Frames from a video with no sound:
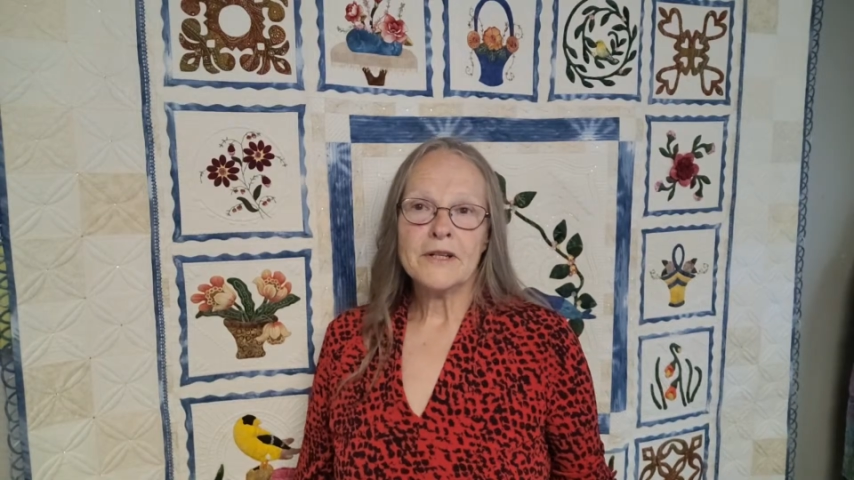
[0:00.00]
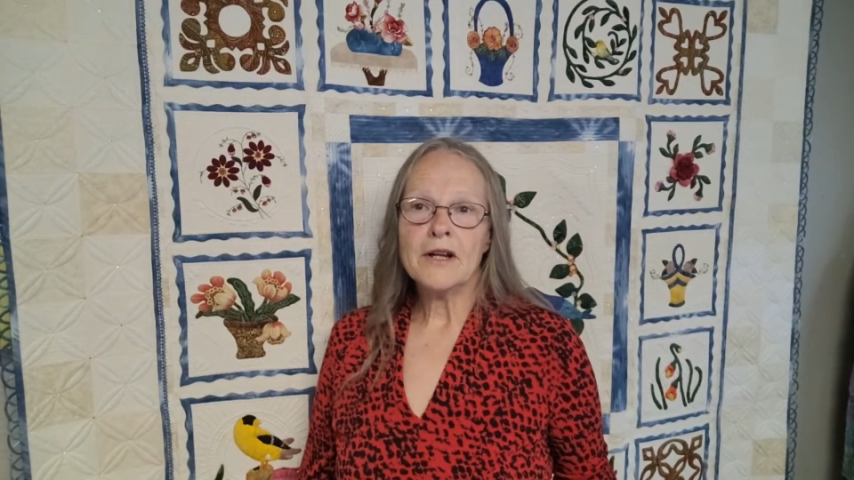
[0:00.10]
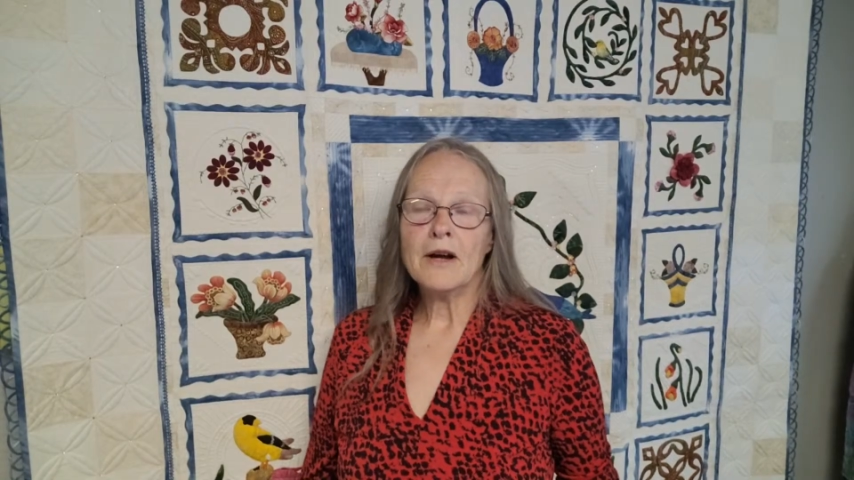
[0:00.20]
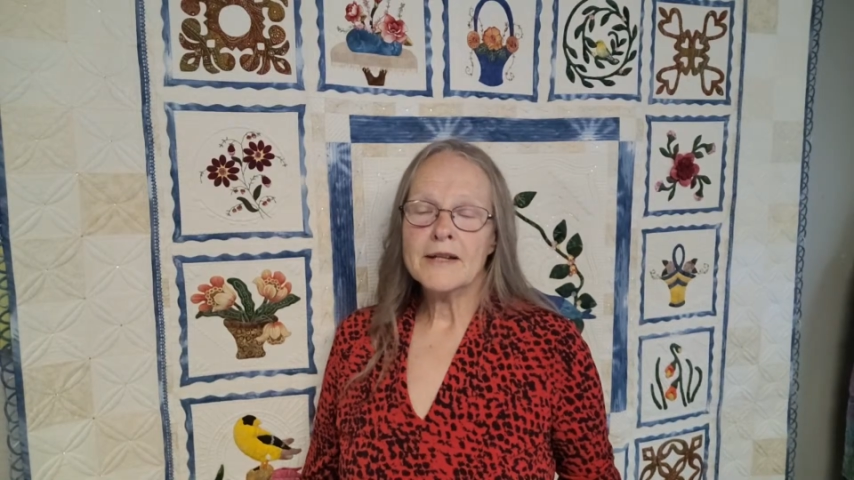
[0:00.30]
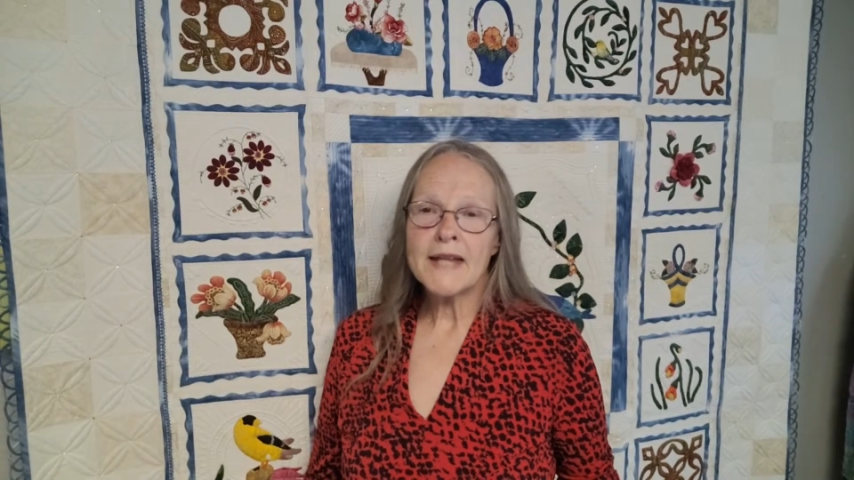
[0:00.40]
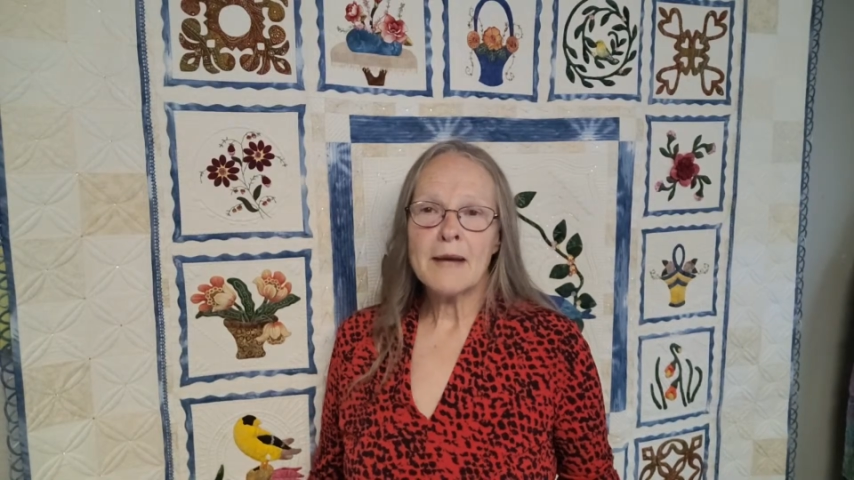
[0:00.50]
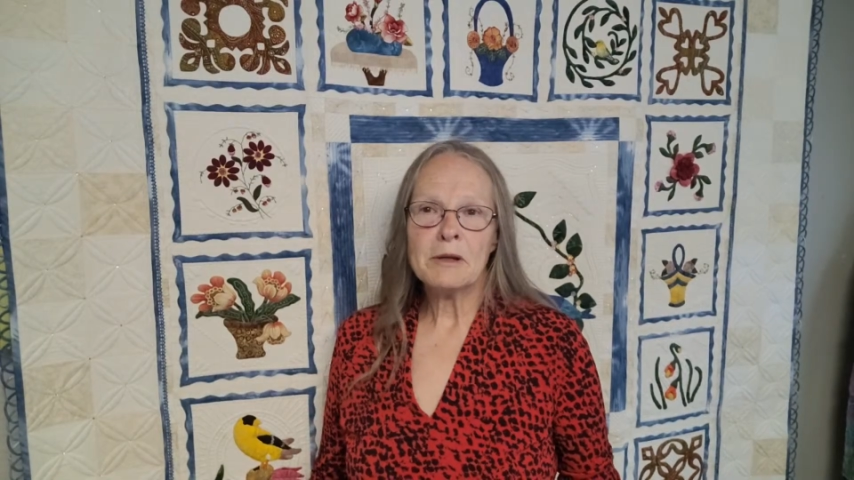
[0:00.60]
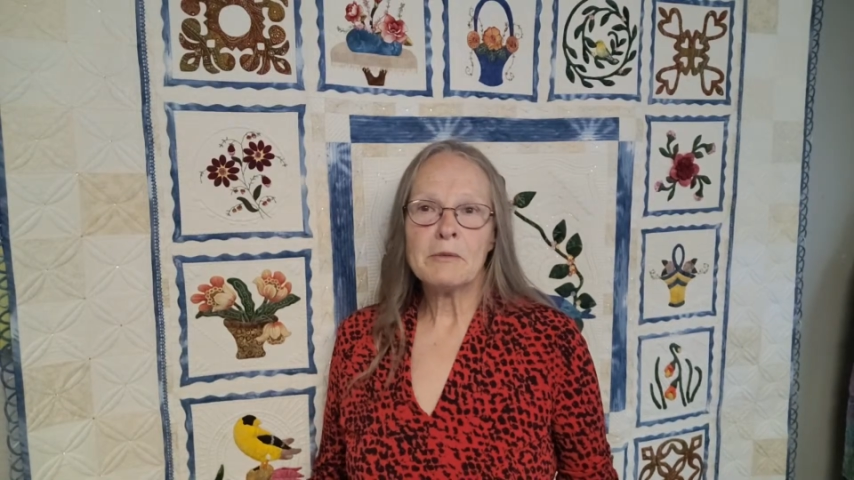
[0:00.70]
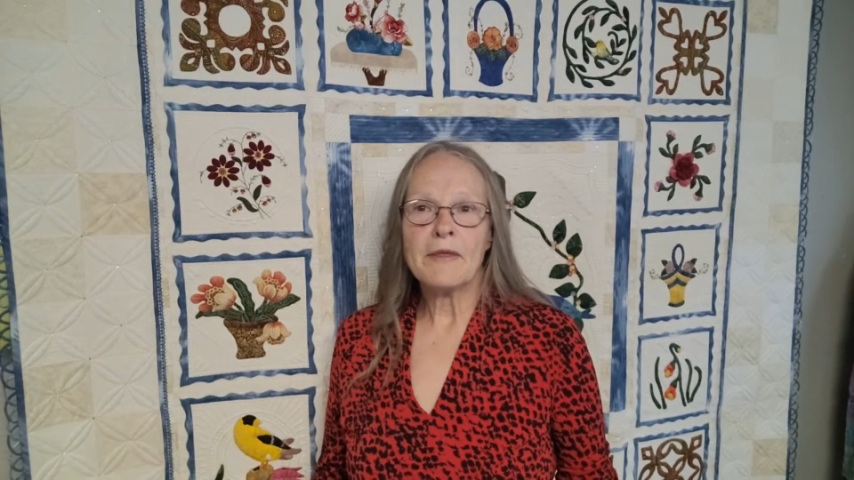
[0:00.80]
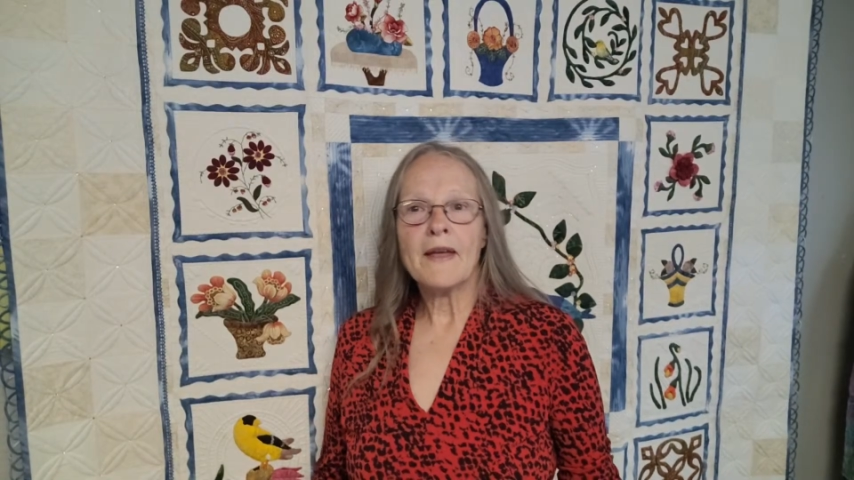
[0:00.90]
I was
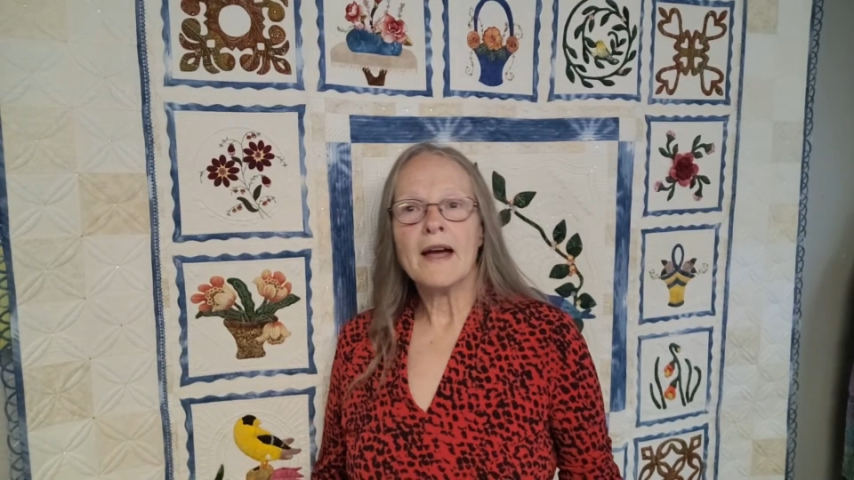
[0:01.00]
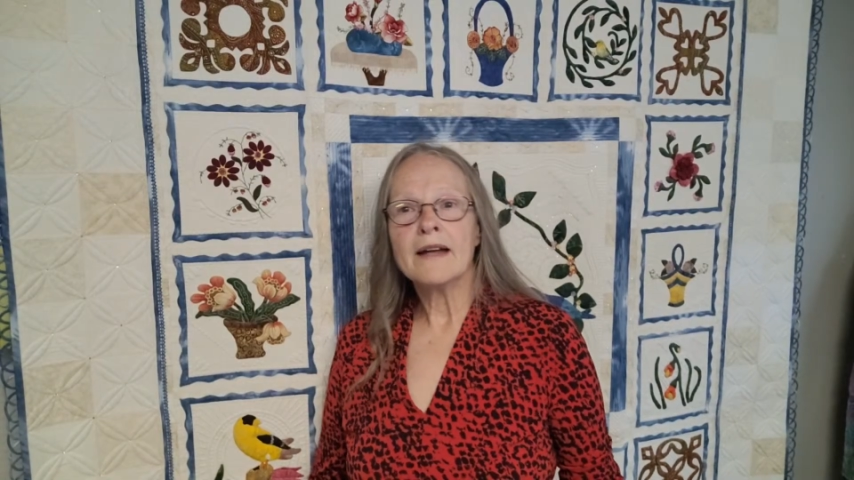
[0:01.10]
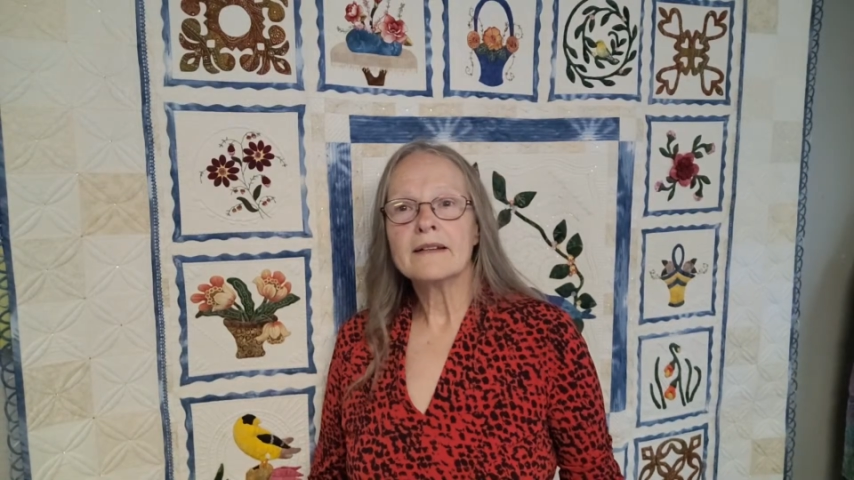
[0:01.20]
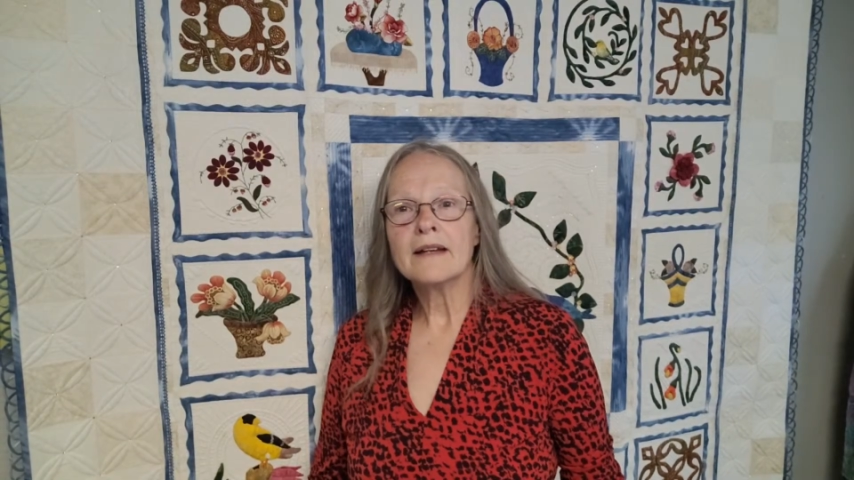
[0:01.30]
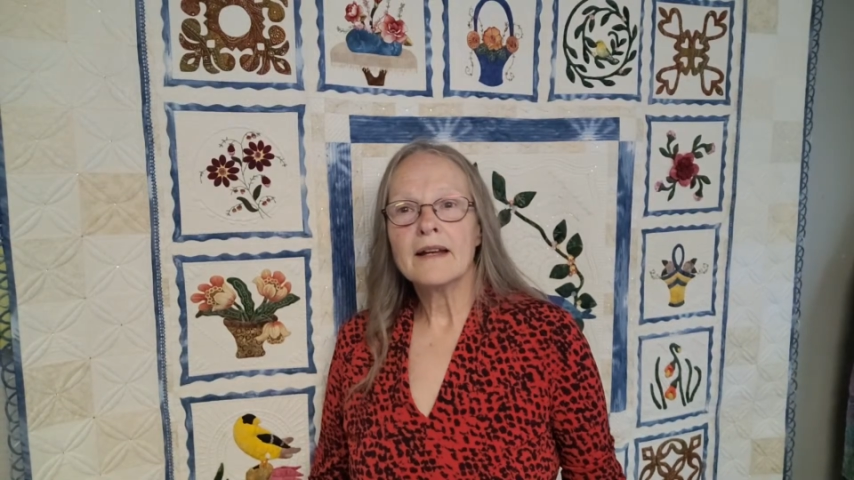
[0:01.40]
happy with that.